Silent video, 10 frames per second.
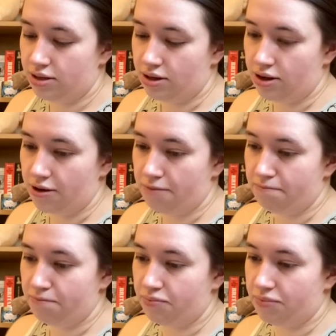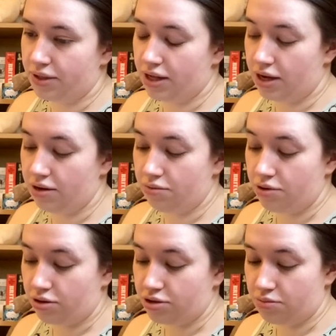And it would
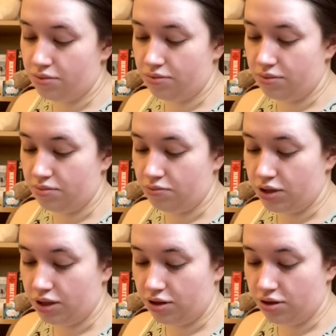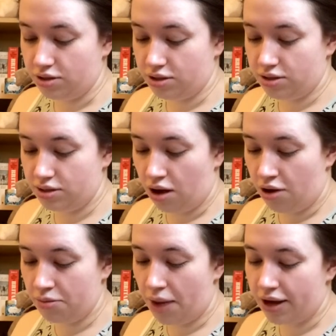also be really good.
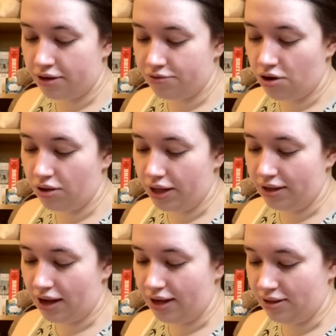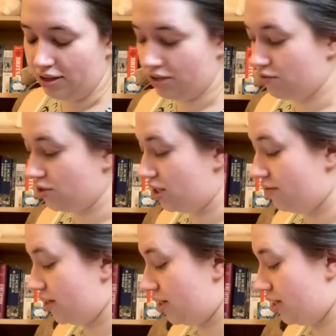On the back I've got, like, ideas for
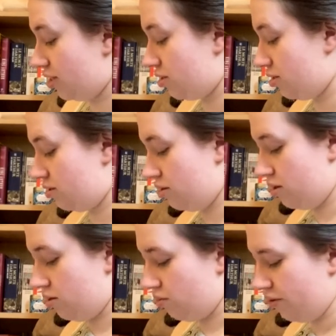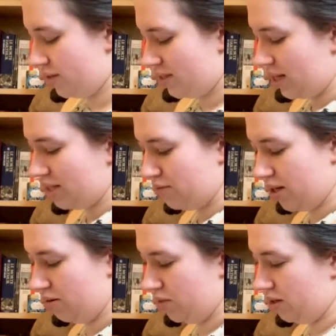DVDs. What is this
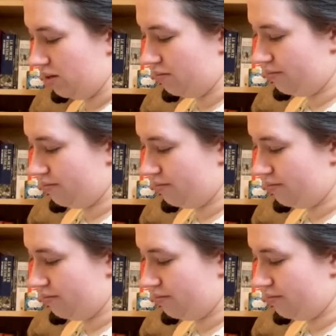meant to be?